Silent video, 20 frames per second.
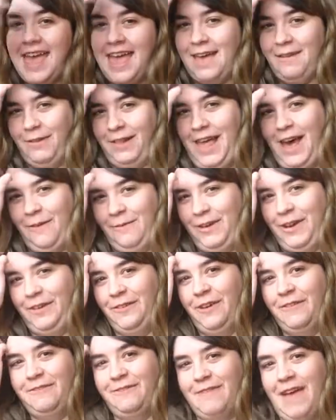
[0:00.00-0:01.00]
it will help
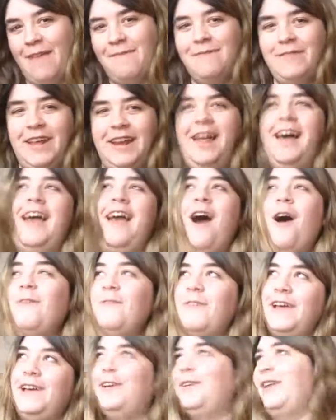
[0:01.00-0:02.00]
you remember oh
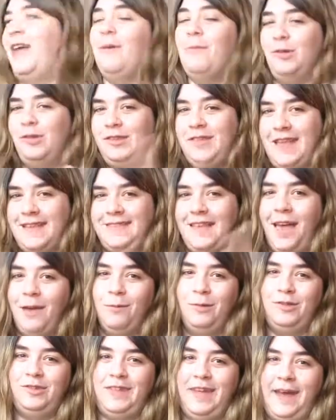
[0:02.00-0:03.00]
my god, I watched this, I
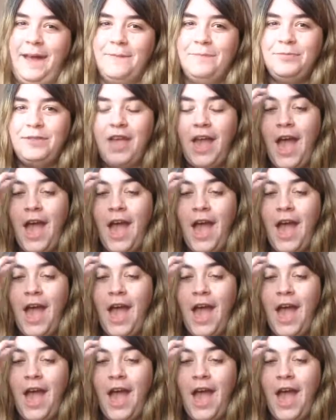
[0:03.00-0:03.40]
watched that.